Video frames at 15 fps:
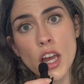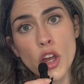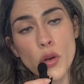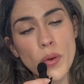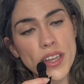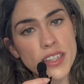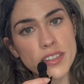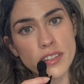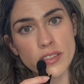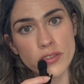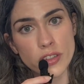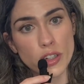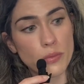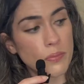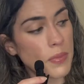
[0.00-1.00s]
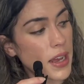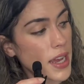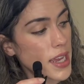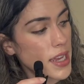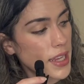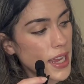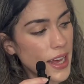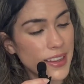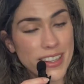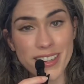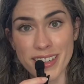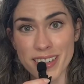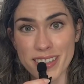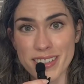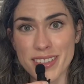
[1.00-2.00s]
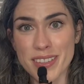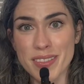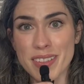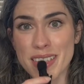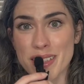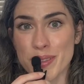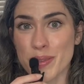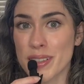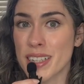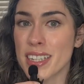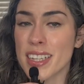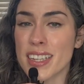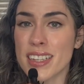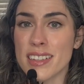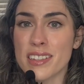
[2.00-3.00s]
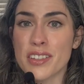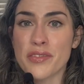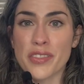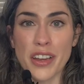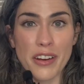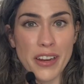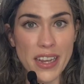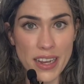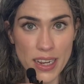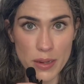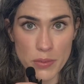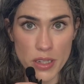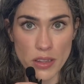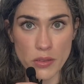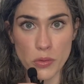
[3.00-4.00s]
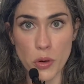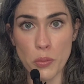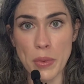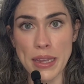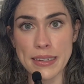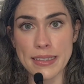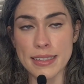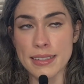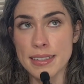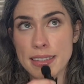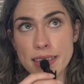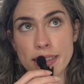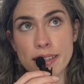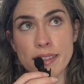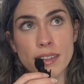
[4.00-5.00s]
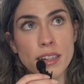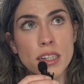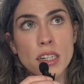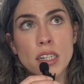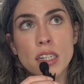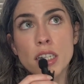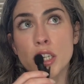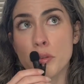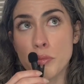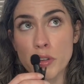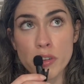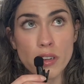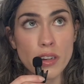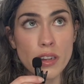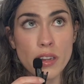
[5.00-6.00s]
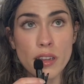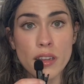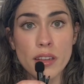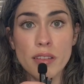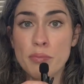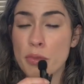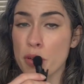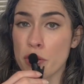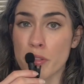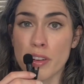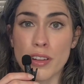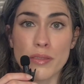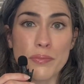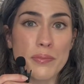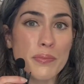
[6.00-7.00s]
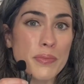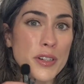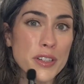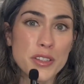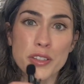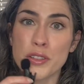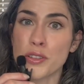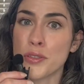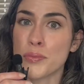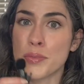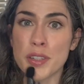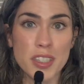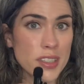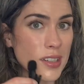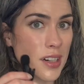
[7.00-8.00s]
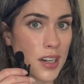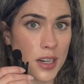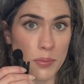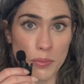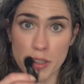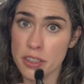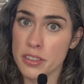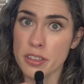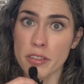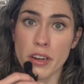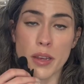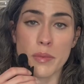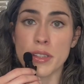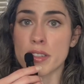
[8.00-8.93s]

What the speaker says: Quicksilver by Callie Hart. So this one is very hyped in the romantasy community, both on BookTube, BookTok, Bookstagram.